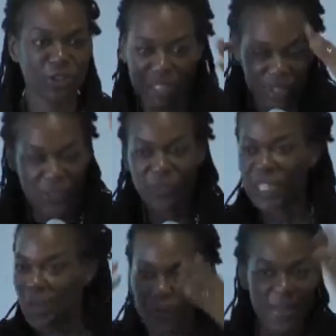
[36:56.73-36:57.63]
Just sort of
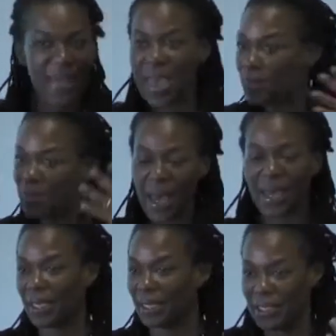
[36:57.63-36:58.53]
keeping that in
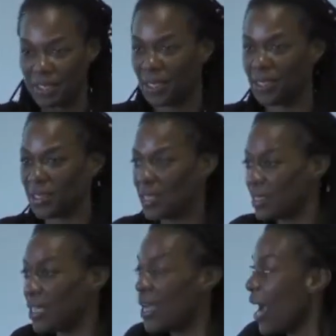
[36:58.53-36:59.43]
mind is, is,
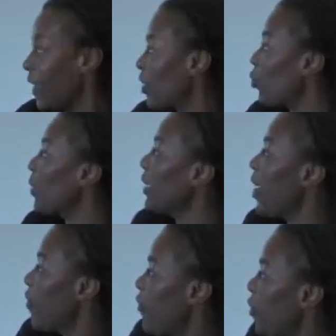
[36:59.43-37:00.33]
is I think, really
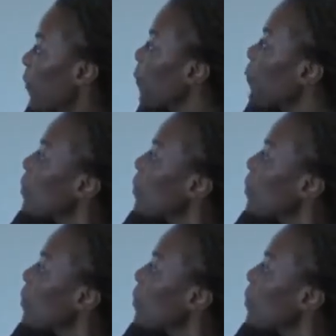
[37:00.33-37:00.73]
helpful.